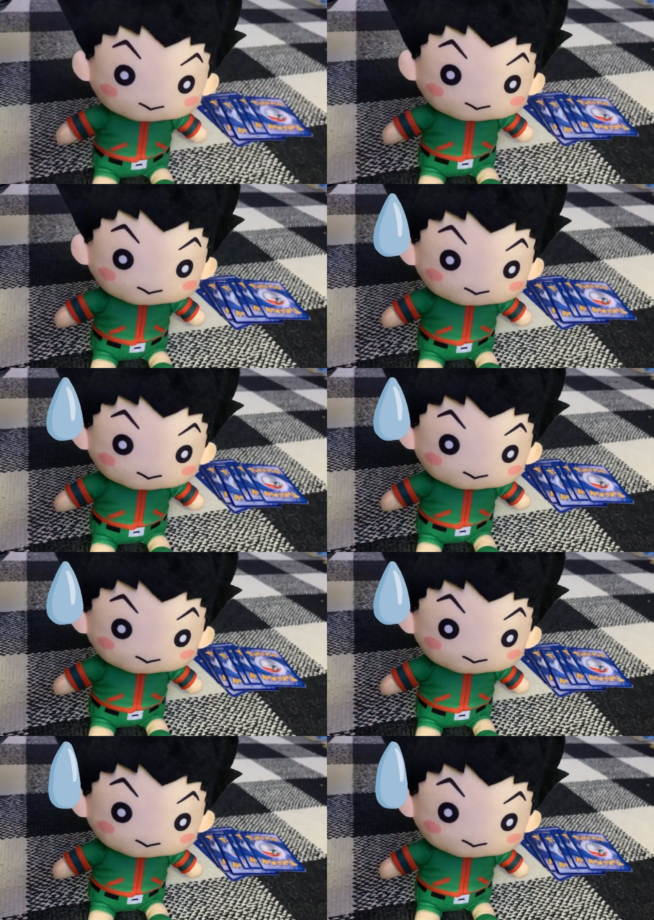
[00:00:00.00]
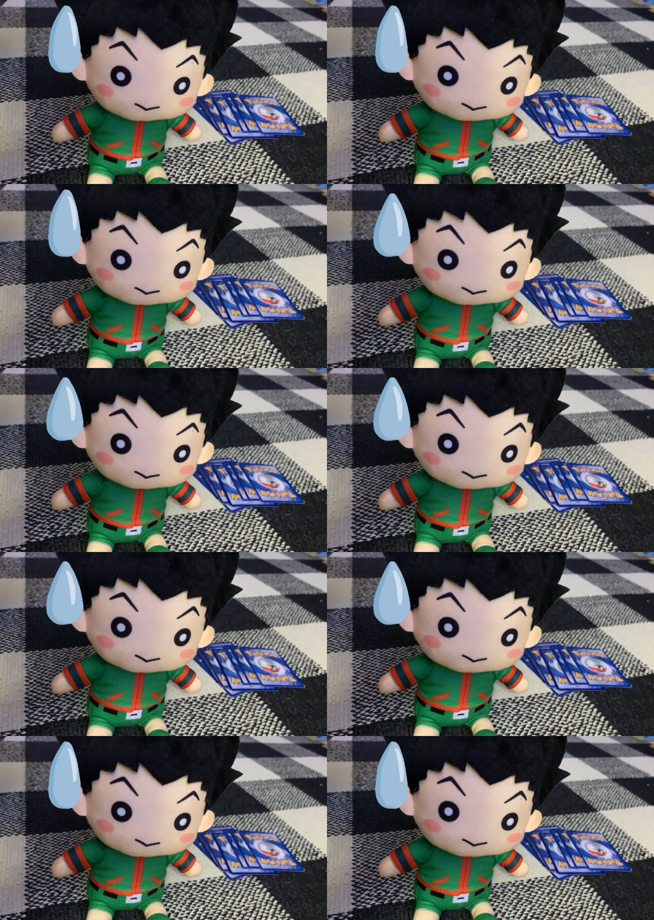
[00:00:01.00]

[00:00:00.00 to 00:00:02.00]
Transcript: [no speech]